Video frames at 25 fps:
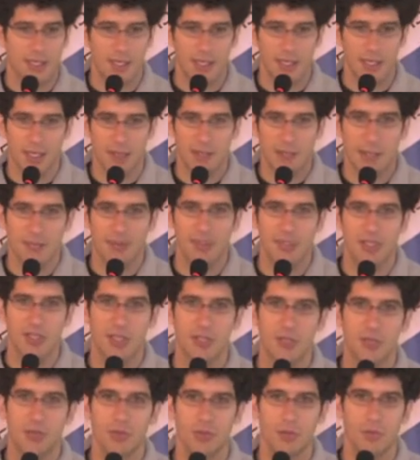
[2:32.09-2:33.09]
I'm just
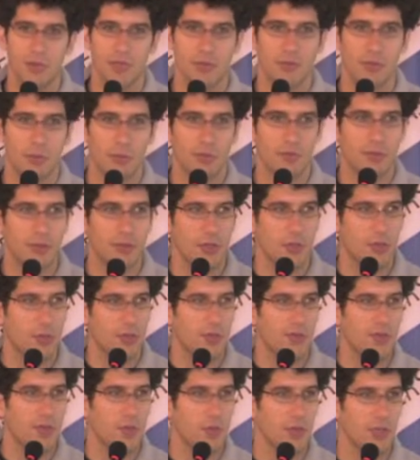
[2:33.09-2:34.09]
going to do a bit of a
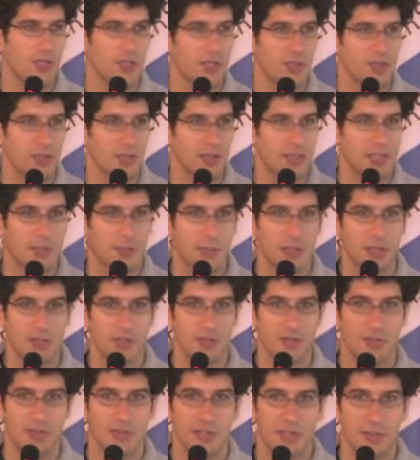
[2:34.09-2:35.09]
review, and then we're going to look at some
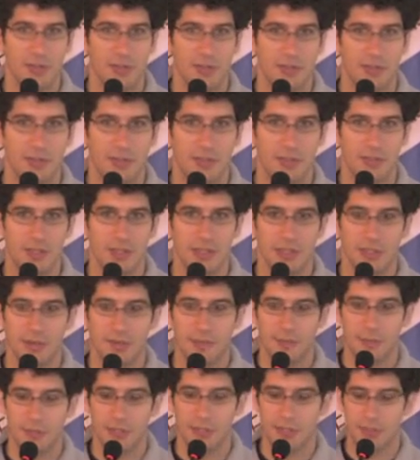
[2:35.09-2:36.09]
code samples
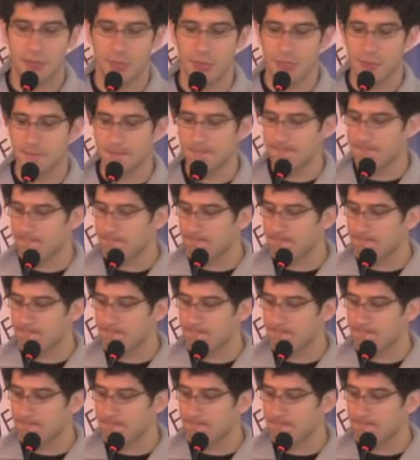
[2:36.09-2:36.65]
for each one.